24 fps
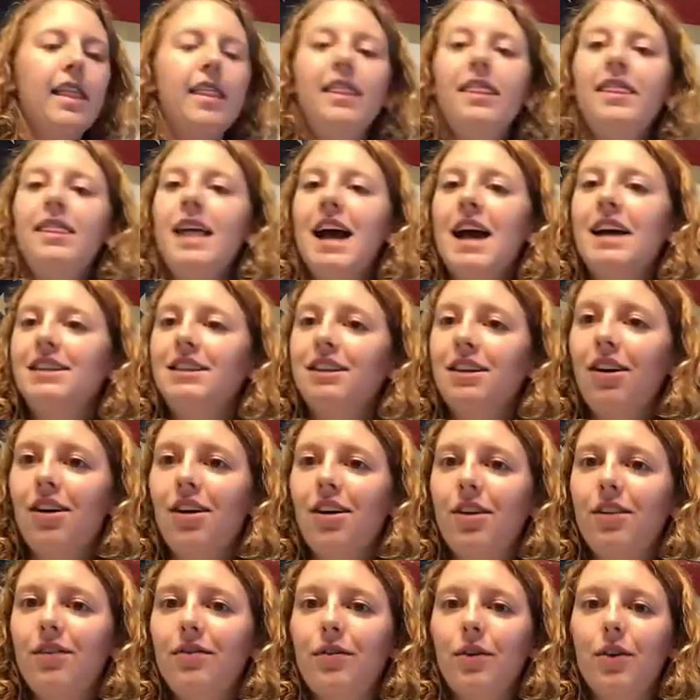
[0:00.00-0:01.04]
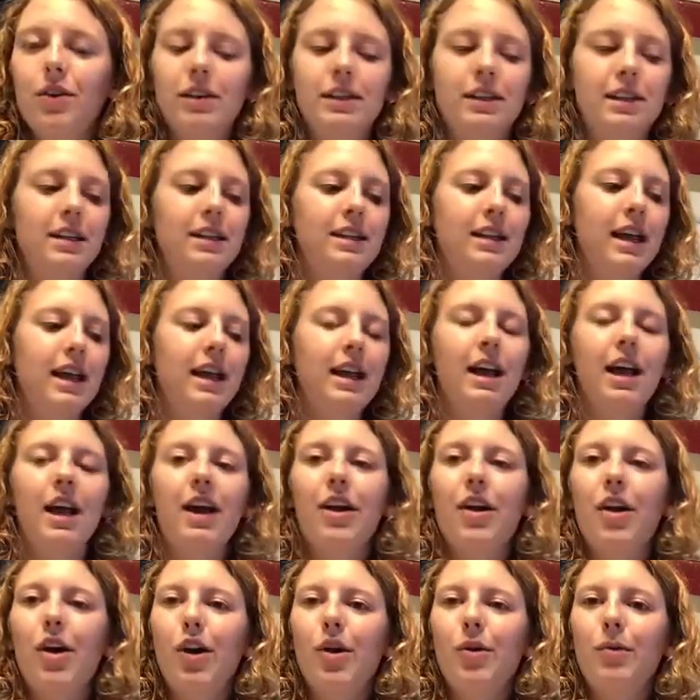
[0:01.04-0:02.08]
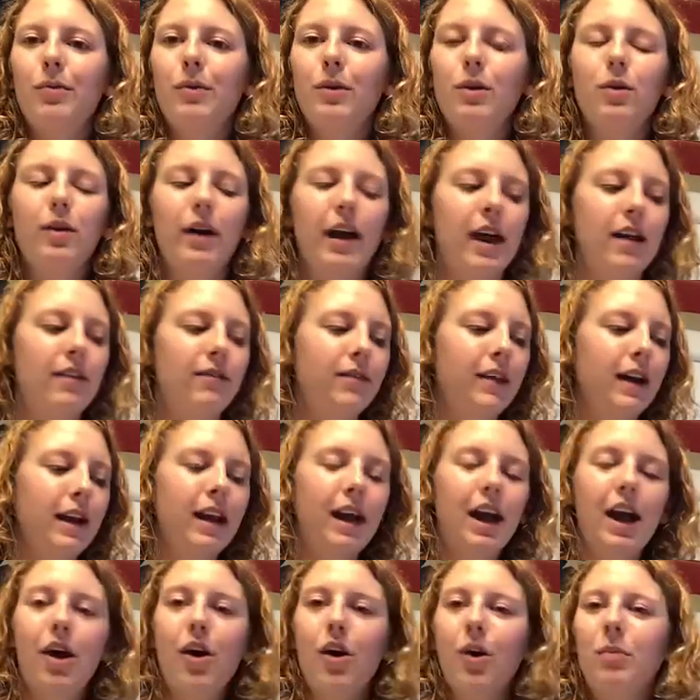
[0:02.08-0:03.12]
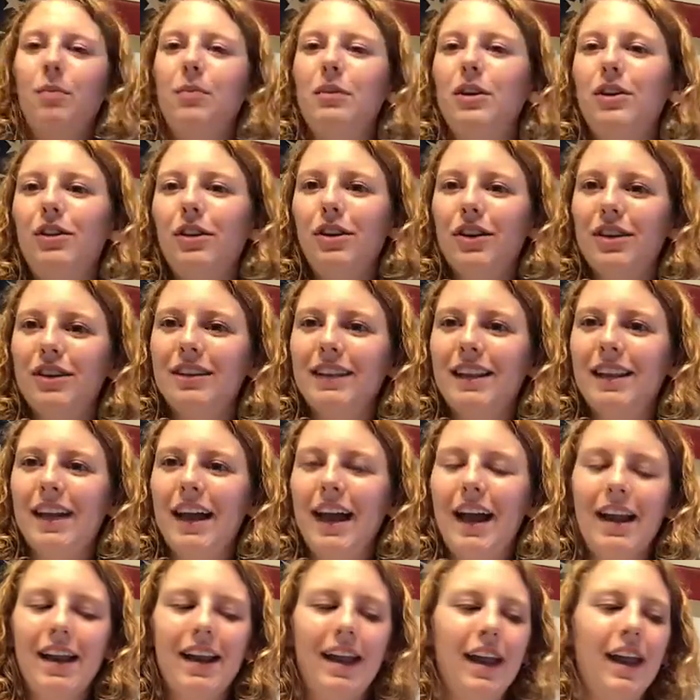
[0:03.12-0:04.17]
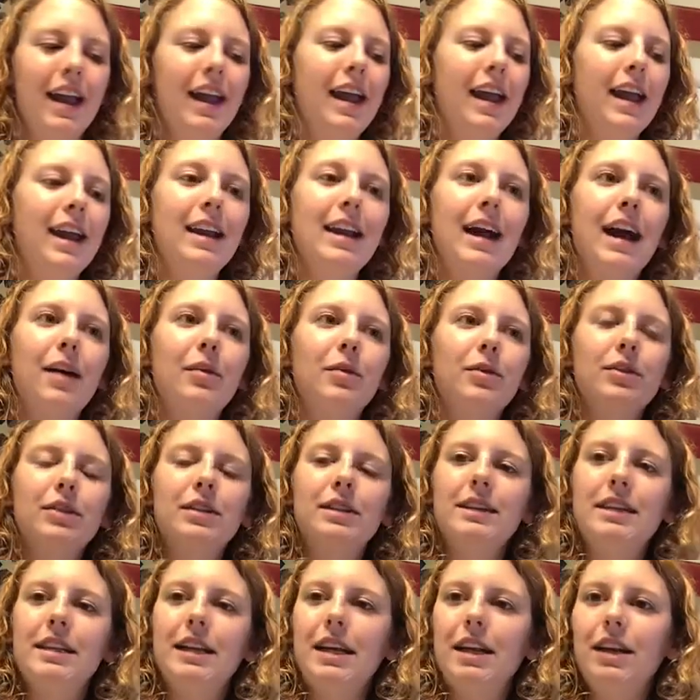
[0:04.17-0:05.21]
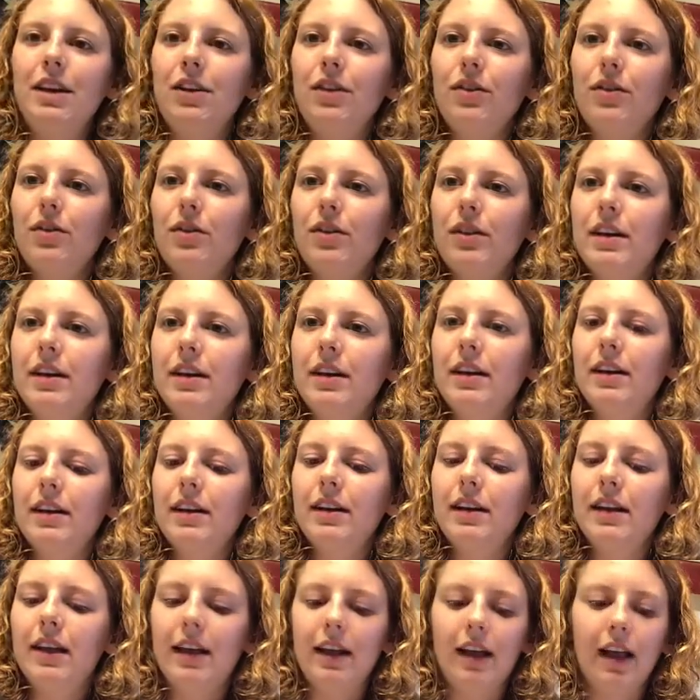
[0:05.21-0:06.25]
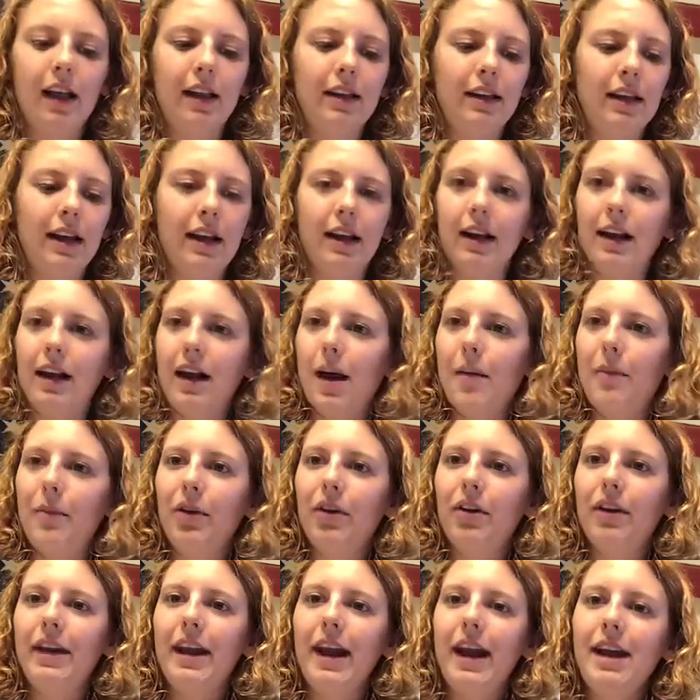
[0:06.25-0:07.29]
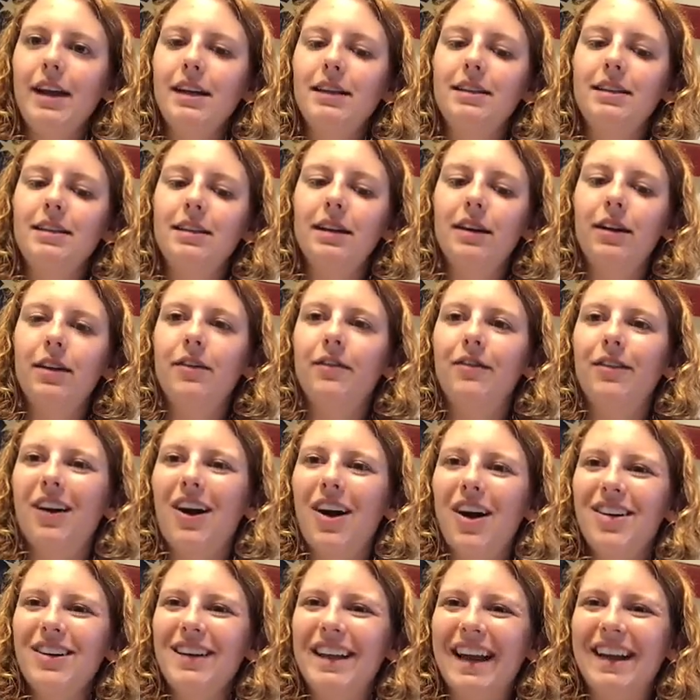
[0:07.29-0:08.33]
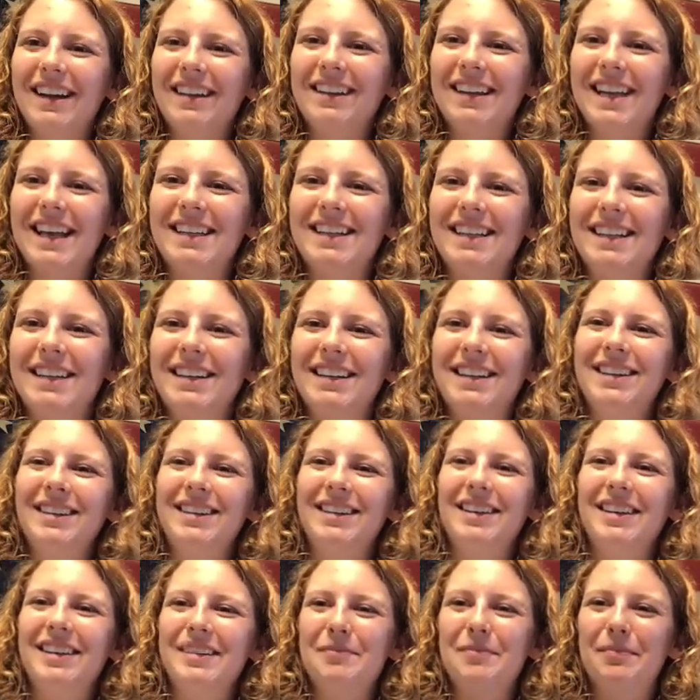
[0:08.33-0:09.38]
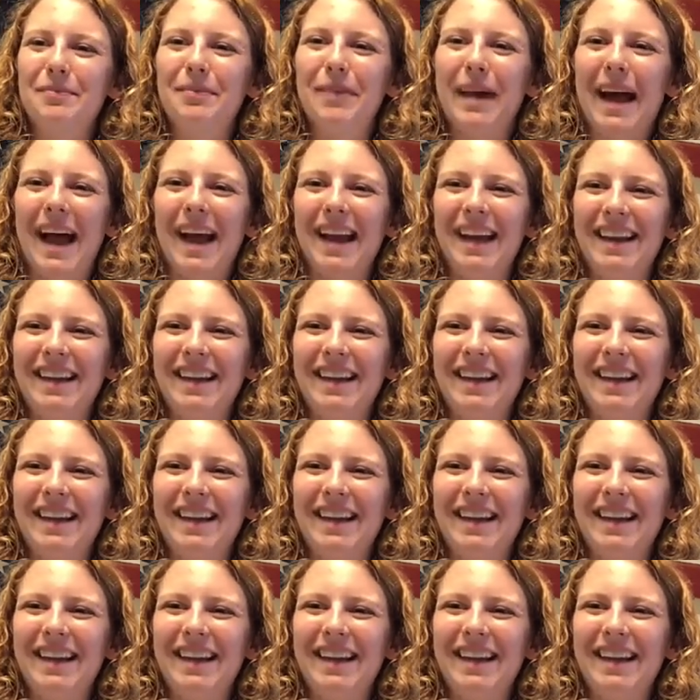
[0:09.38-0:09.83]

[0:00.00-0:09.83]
That's all for today. I hope you had fun. I hope you learned a lot. And I will see you in a couple of days for our next lesson. Bye.